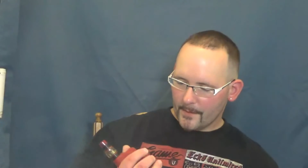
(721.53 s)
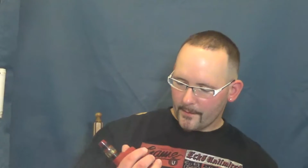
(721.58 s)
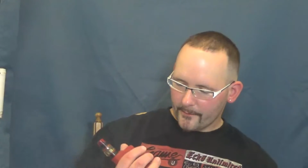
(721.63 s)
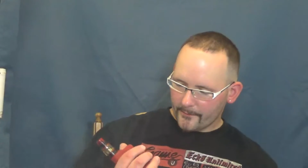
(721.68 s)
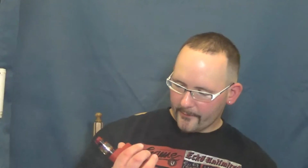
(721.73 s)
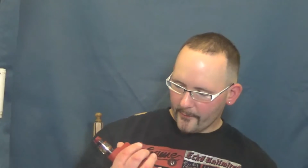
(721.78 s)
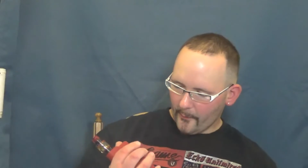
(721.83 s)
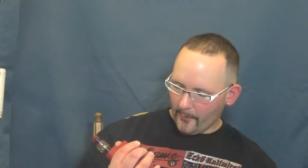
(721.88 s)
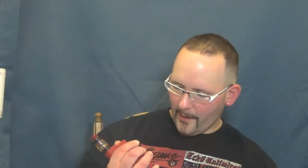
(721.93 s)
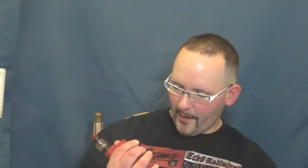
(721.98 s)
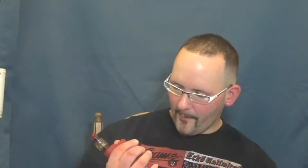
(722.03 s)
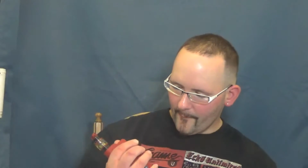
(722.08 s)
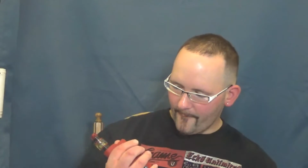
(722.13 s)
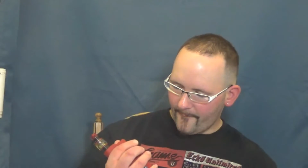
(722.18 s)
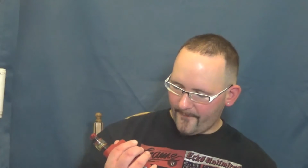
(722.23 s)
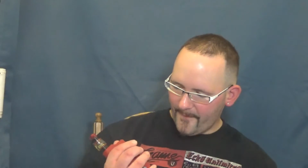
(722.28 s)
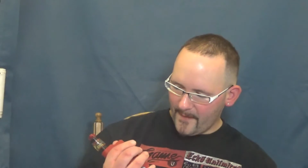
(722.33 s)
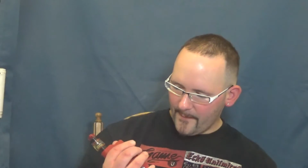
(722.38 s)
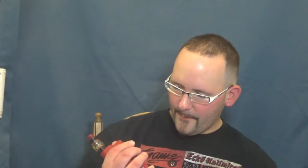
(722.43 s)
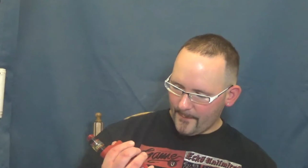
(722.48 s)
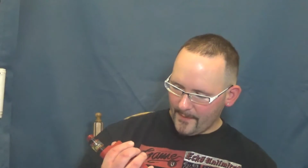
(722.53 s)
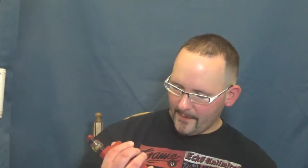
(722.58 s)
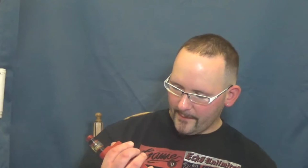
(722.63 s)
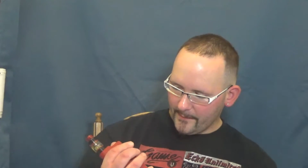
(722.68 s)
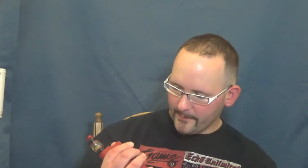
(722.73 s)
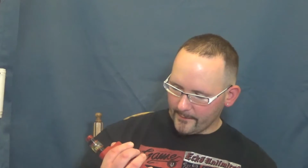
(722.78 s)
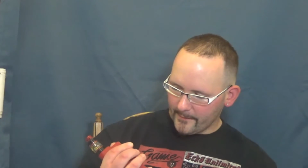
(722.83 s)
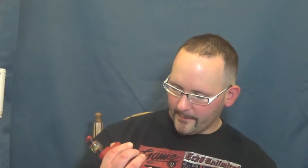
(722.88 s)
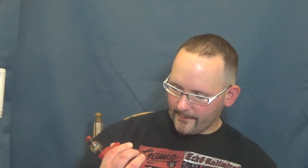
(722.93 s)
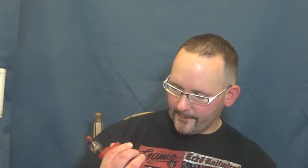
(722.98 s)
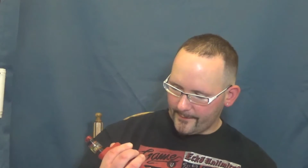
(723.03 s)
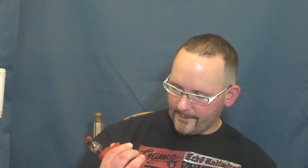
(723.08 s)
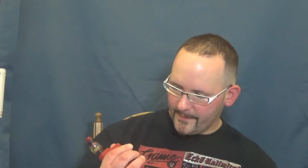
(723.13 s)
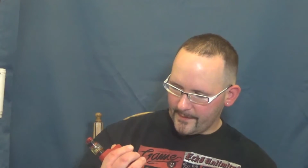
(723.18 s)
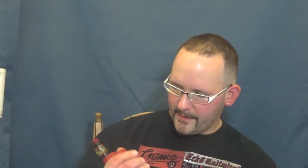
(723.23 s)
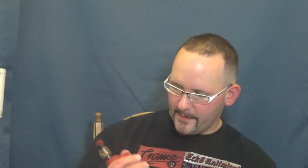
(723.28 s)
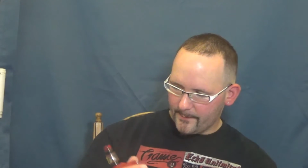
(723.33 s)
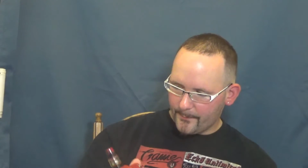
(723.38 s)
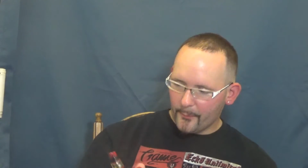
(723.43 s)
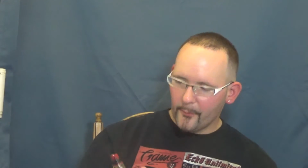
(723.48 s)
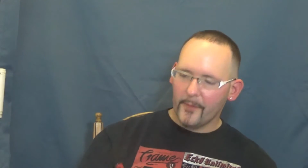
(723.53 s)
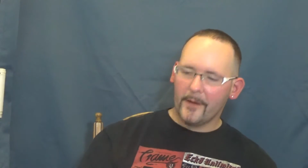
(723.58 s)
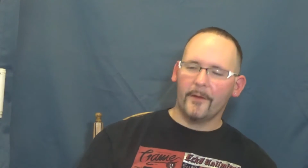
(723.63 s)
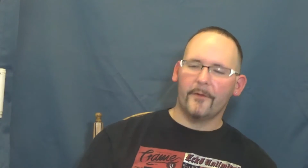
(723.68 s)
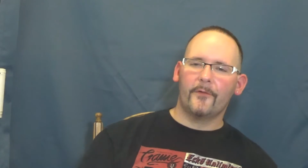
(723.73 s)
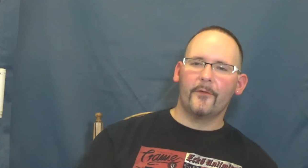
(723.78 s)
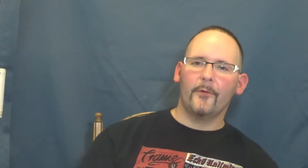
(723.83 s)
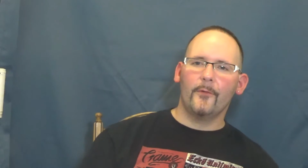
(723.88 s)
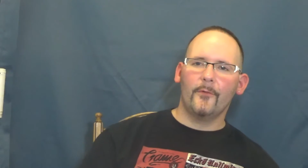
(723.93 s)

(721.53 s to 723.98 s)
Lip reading: So, I'm vaping the 0.2